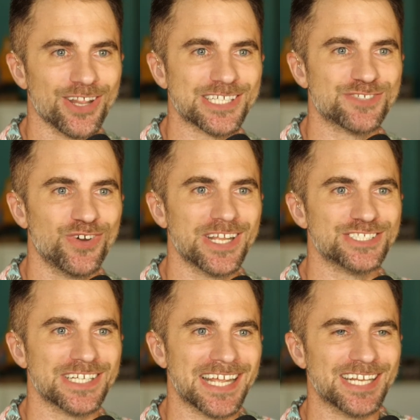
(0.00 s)
all this
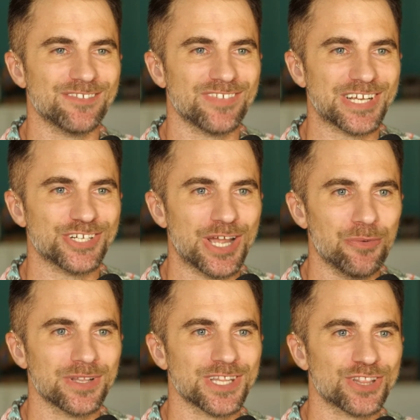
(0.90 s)
footage that I didn't figure
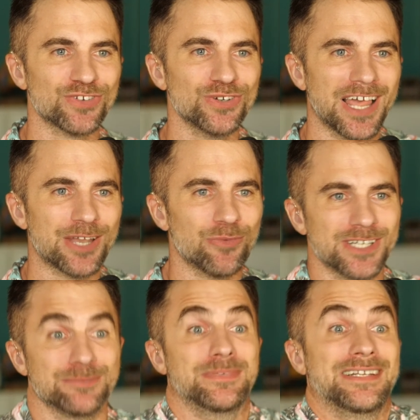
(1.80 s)
out what the through line
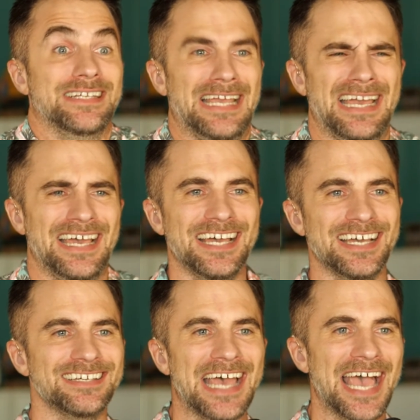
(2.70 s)
was, but
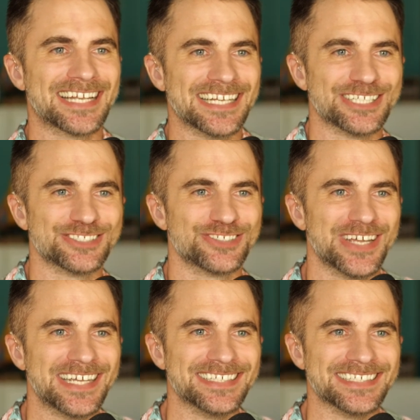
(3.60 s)
acting is
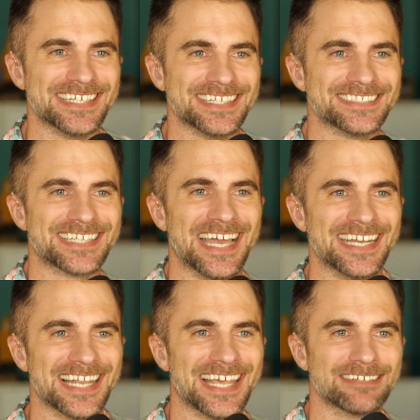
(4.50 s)
great, and it's
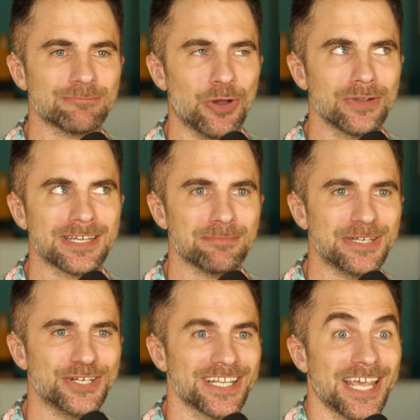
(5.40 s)
kind of like holding a
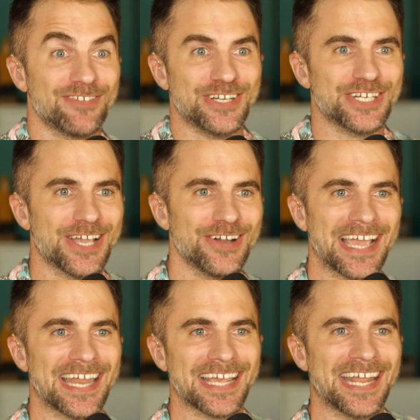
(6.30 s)
mirror to life. Here you go,
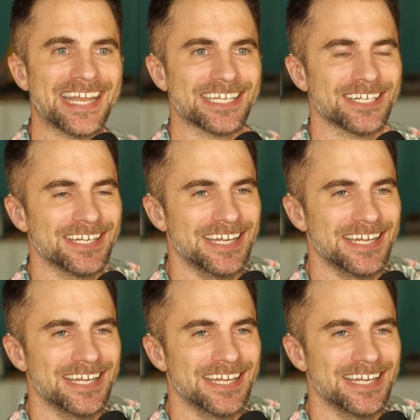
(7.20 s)
I gotta get out of here.